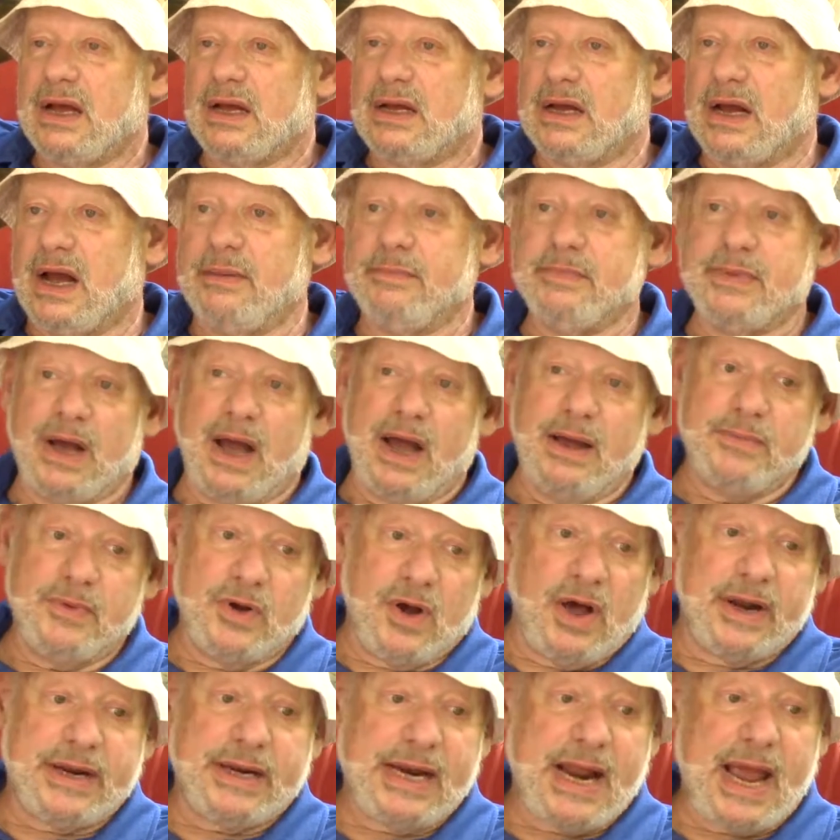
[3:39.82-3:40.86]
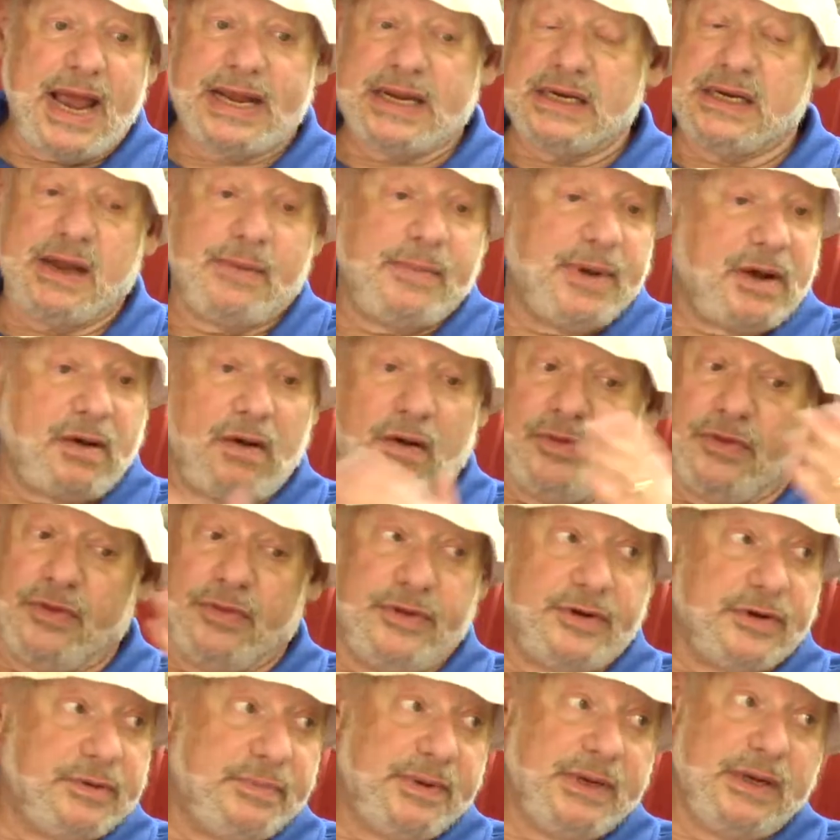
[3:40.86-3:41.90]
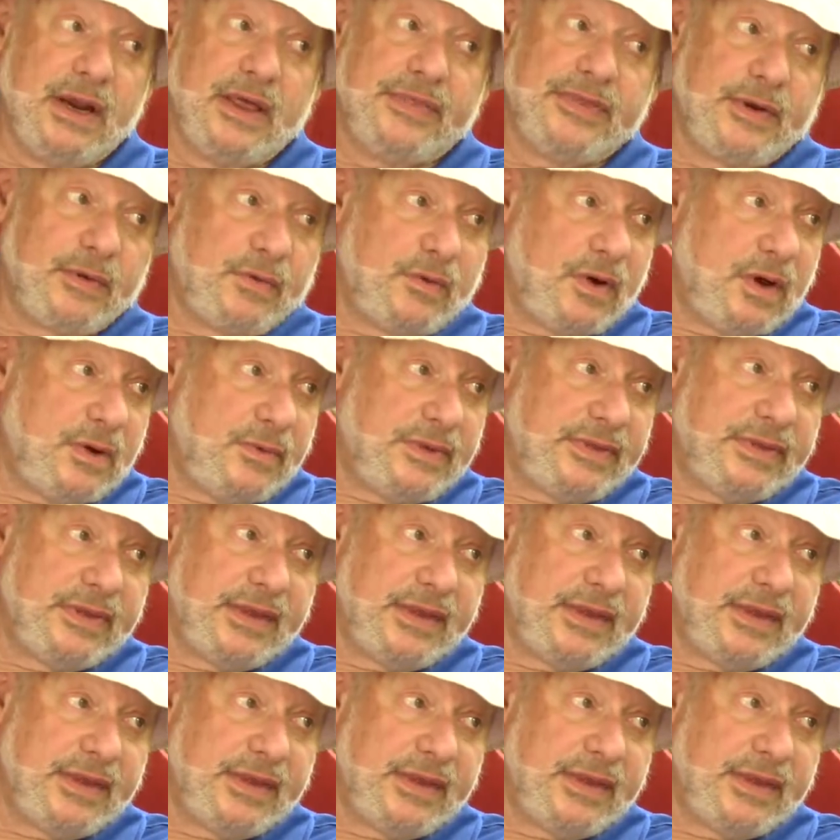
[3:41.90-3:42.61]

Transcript: I'm not an academic, although there'd be nothing wrong with